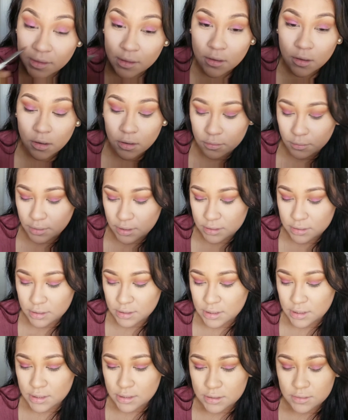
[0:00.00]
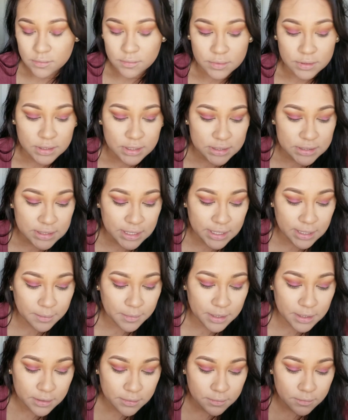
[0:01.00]
Oh wait, with this eye, I'm
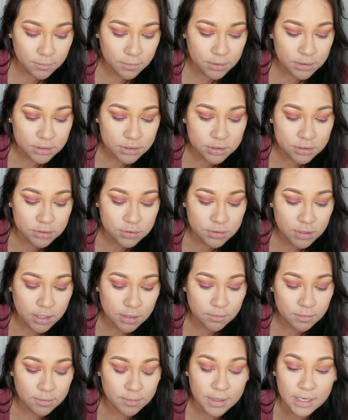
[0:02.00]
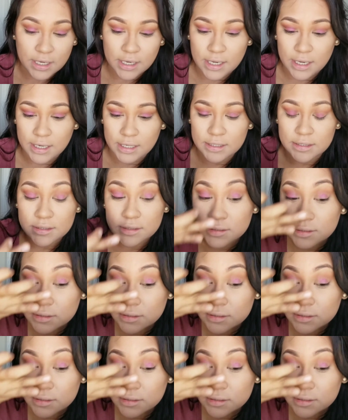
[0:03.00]
gonna want to just try it with my eye.